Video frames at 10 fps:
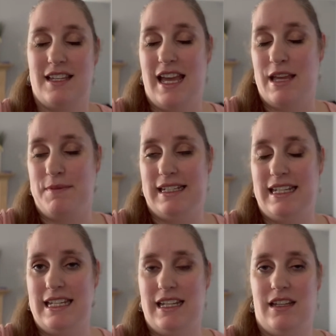I may
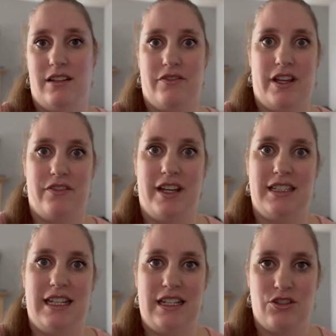need, and if I find
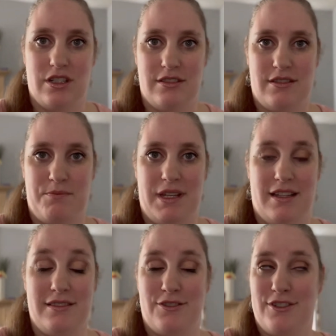any shirts,
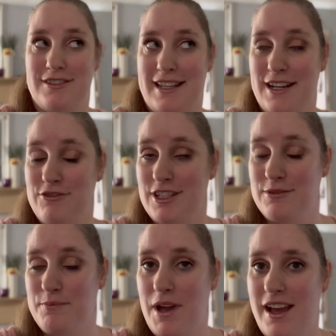because the shirts that I just
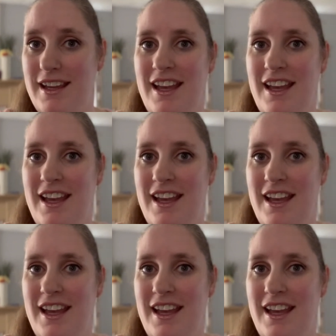bought,